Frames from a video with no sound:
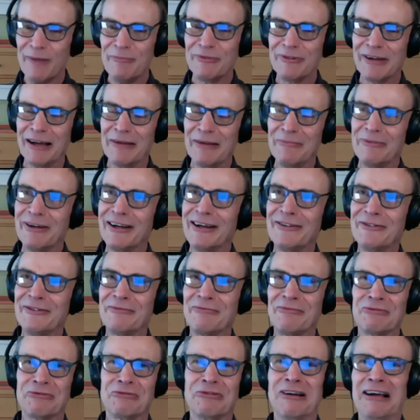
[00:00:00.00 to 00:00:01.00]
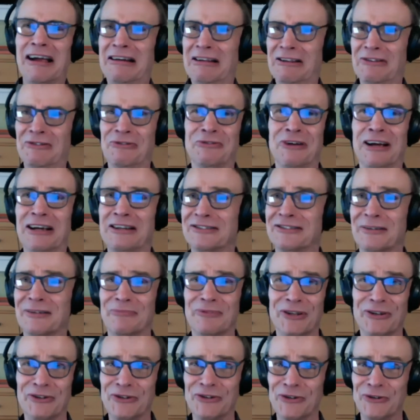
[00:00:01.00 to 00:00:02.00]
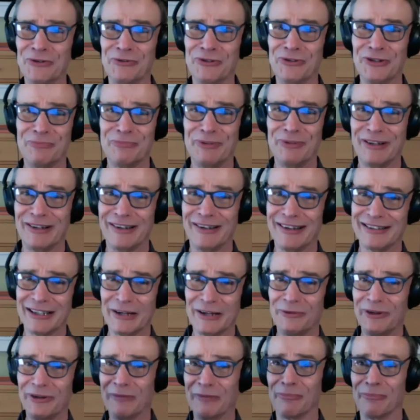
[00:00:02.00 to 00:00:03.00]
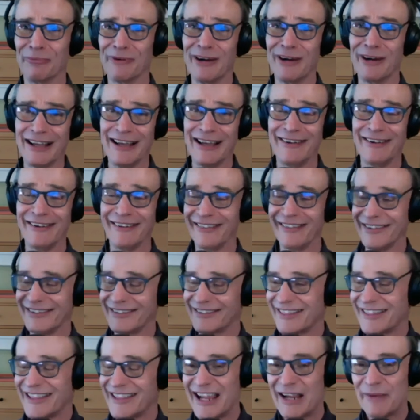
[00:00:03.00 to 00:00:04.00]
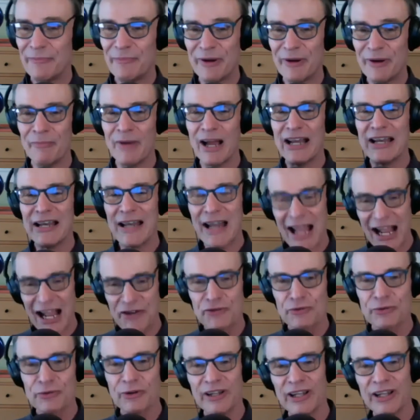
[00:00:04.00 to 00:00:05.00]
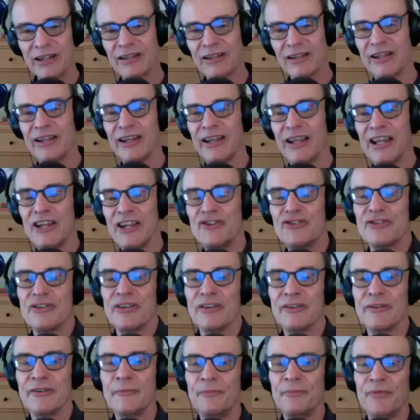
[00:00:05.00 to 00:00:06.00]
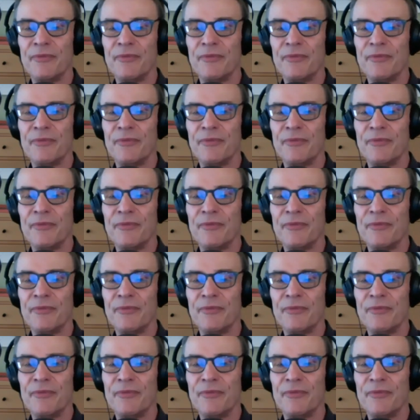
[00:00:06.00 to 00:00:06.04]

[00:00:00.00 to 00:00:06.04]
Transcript: I'm, I'm going to try to try something new just because I want to break out of this thing. But my natural inclination